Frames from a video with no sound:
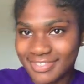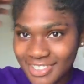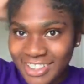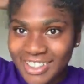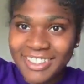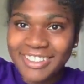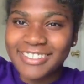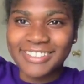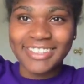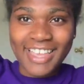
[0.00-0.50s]
I
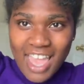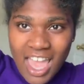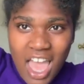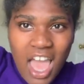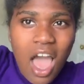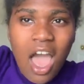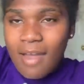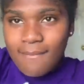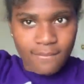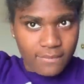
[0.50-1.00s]
then took
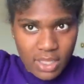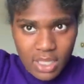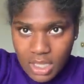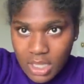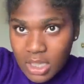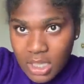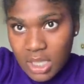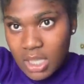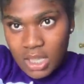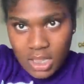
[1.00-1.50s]
my hair
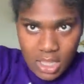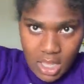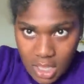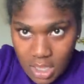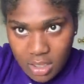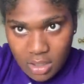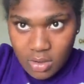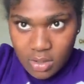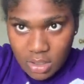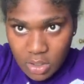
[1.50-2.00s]
down
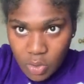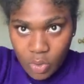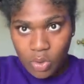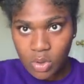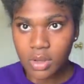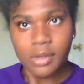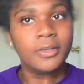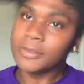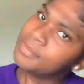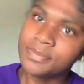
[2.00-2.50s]
and I
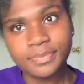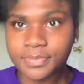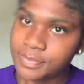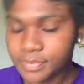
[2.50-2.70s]
parted it in